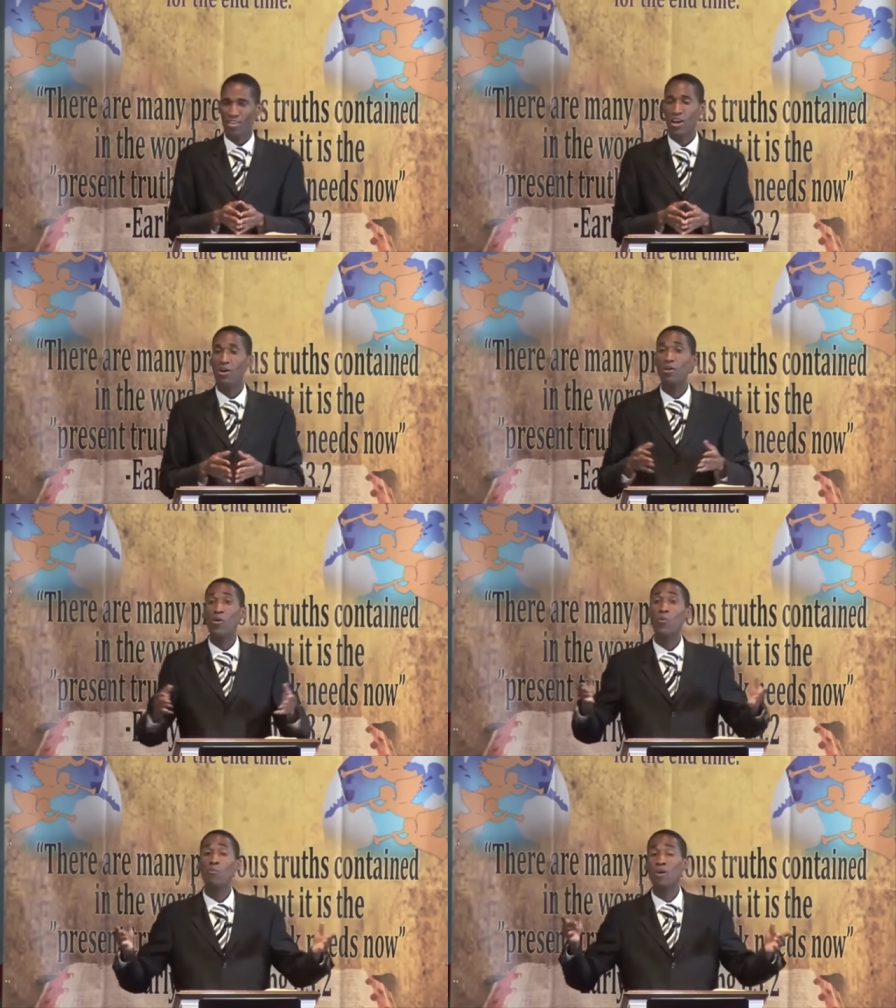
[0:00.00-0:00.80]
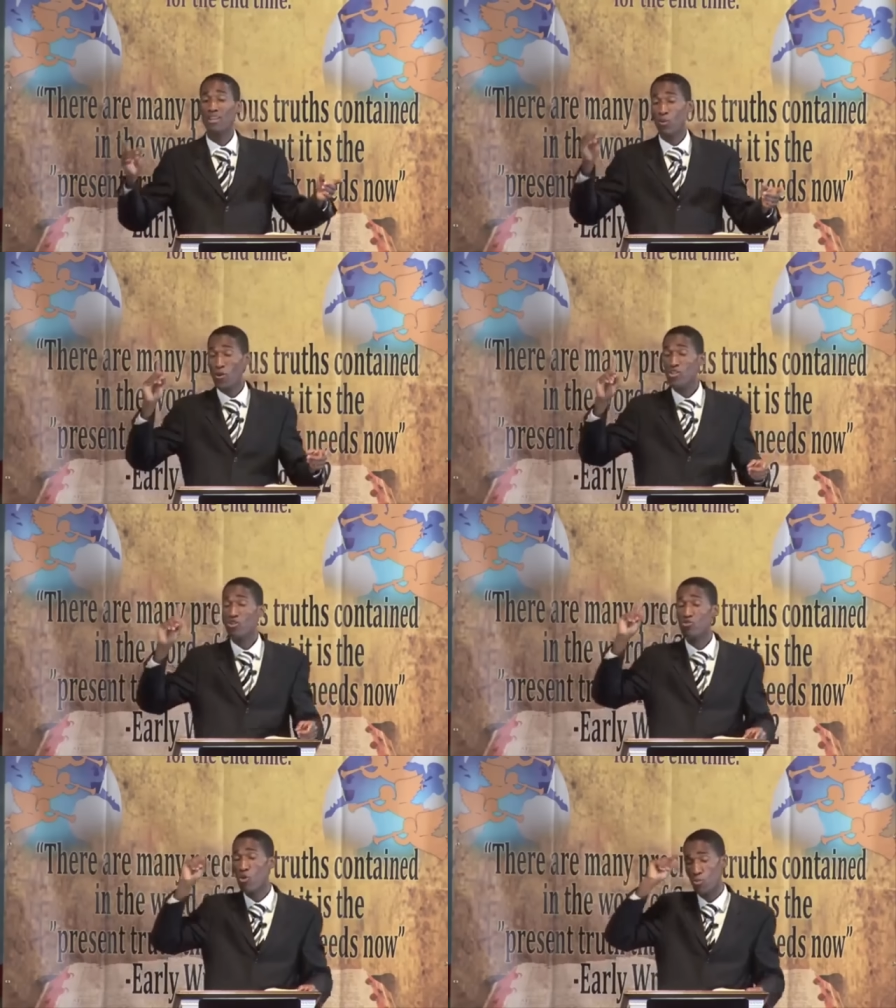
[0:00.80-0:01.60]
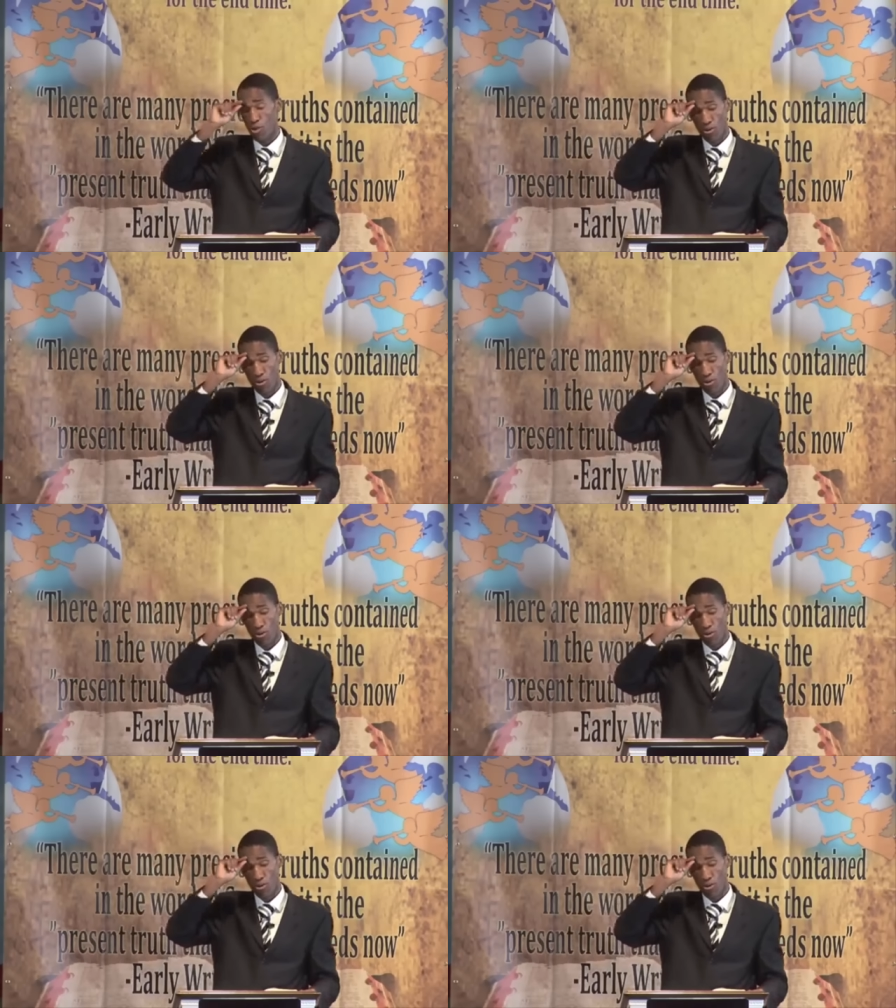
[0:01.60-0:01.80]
The, but which group